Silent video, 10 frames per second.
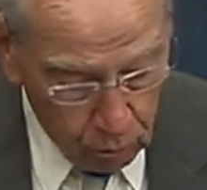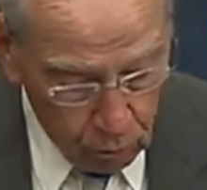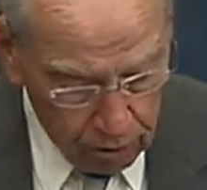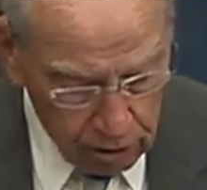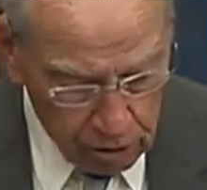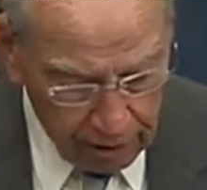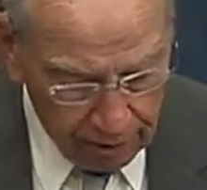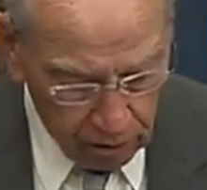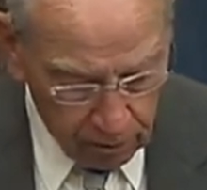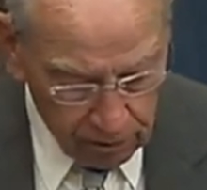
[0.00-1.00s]
With this
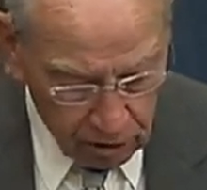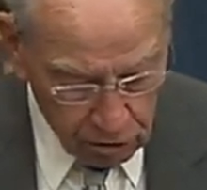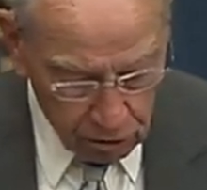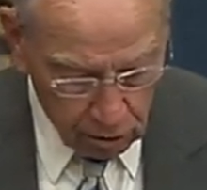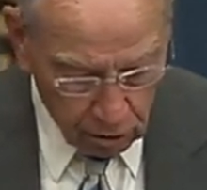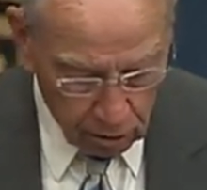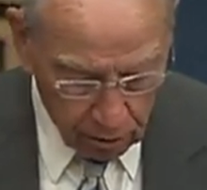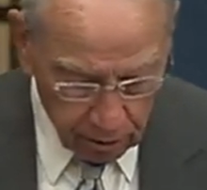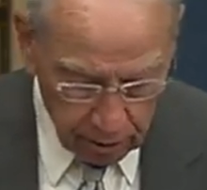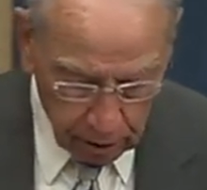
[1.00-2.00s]
level of concern
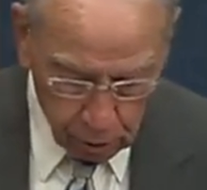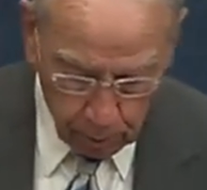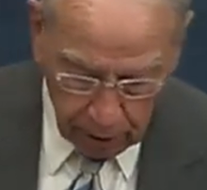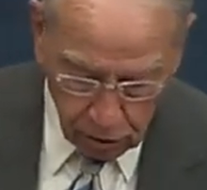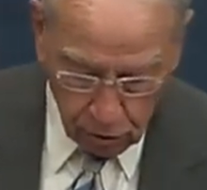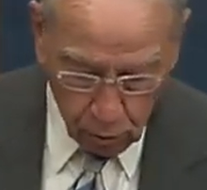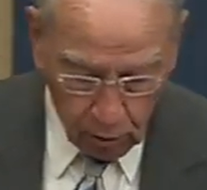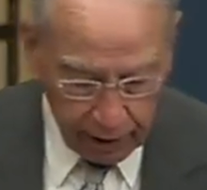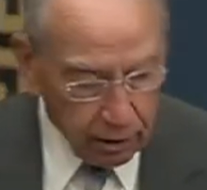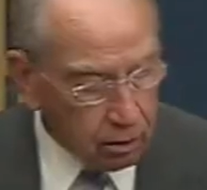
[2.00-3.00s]
expressed so
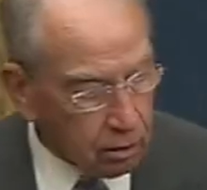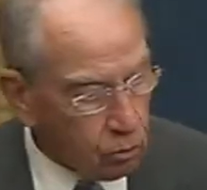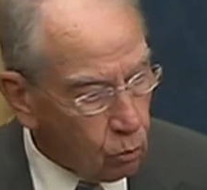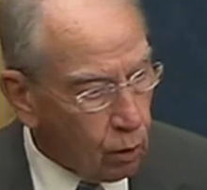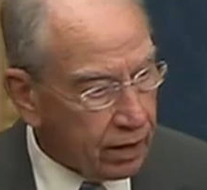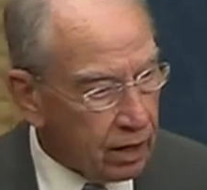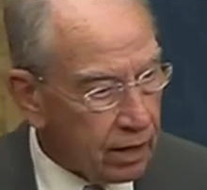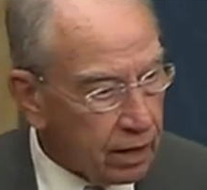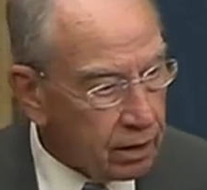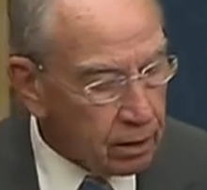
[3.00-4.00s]
quick, quickly,